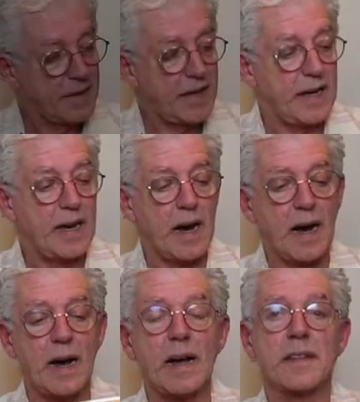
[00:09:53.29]
The
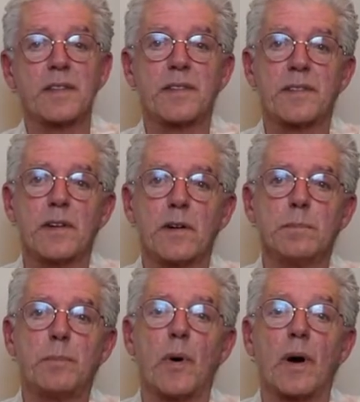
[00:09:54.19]

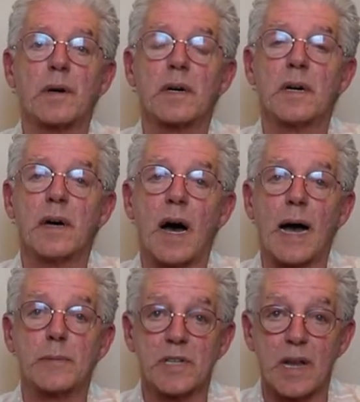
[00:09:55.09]
third book
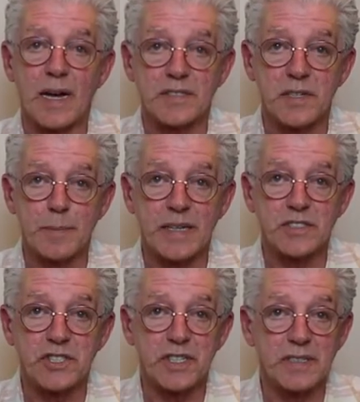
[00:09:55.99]
I would like to
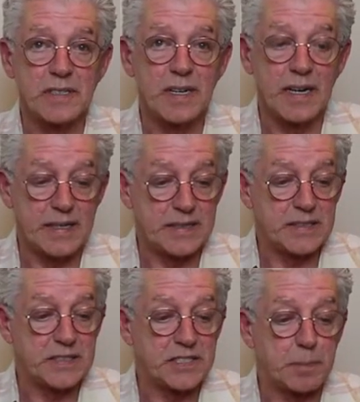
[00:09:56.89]
mention
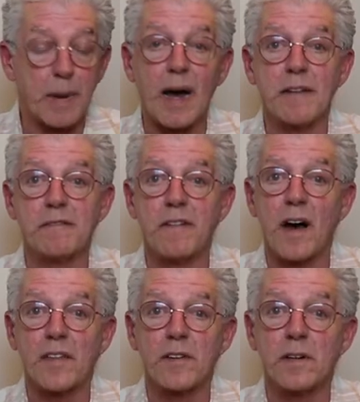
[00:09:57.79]
is by
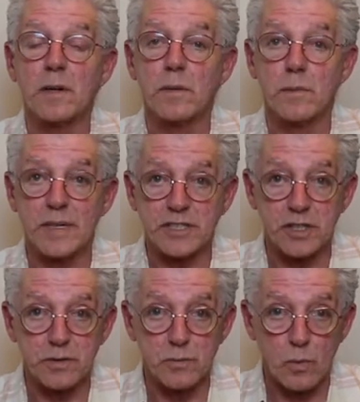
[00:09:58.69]
Father
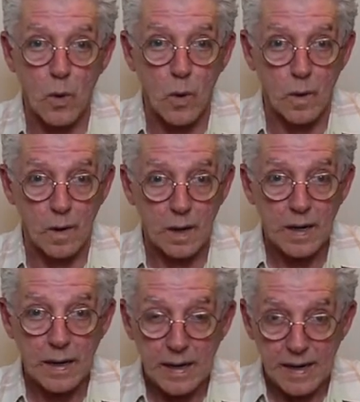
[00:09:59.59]
Richard Rohr,
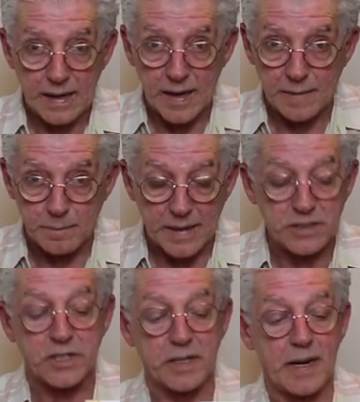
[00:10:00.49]
and I've
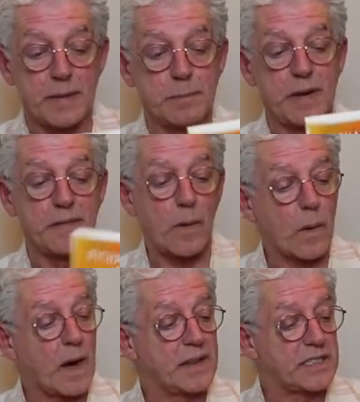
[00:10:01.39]
mentioned him
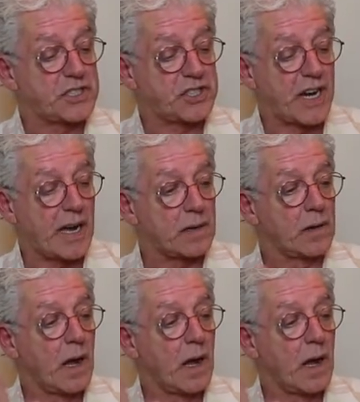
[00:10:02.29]
before on this channel.